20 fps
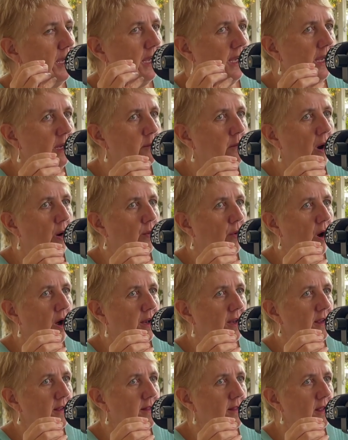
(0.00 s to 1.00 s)
in my
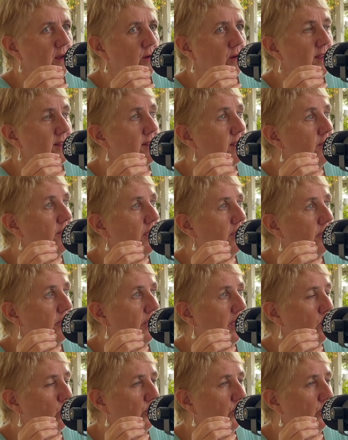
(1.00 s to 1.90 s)
writing series and that there